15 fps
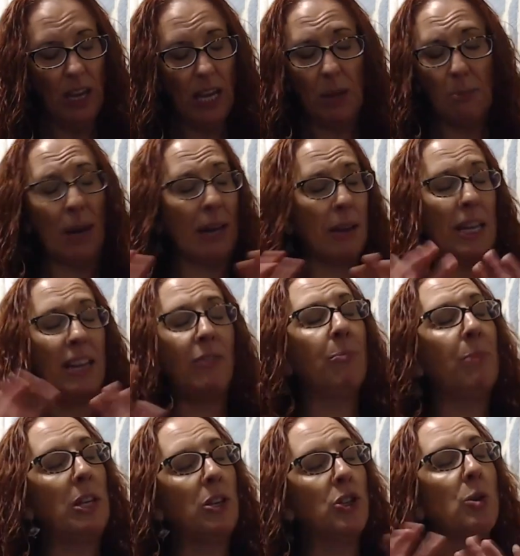It might
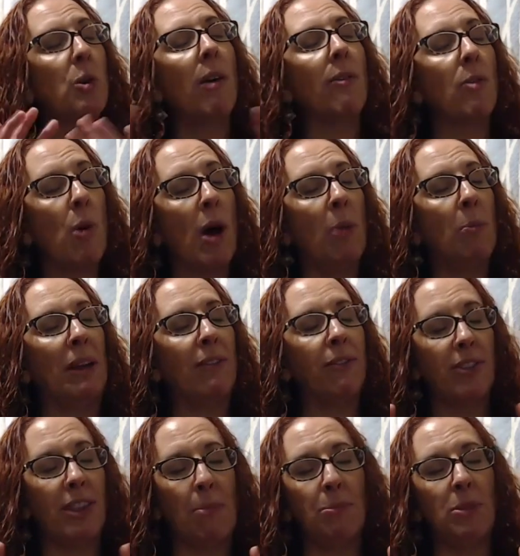even be too overwhelming
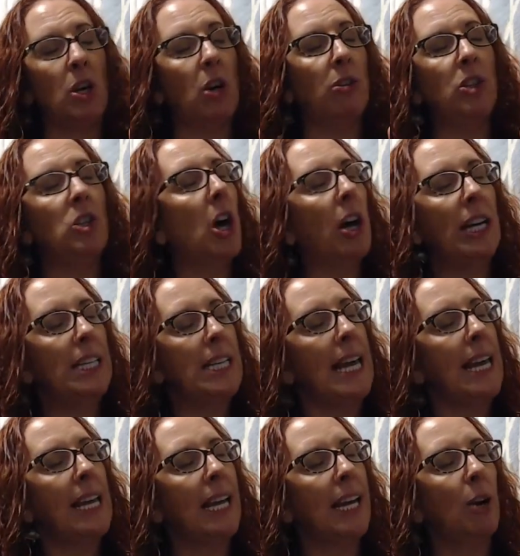for them to go to doggy
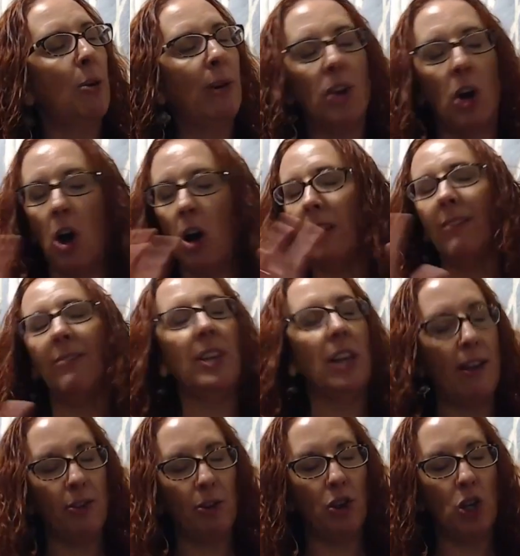daycare with all of
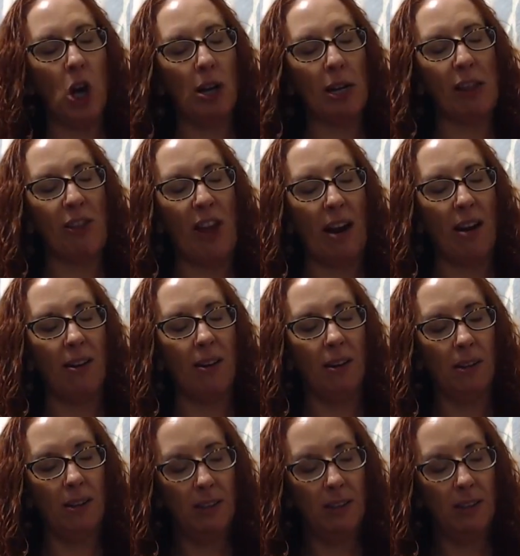the other dogs there.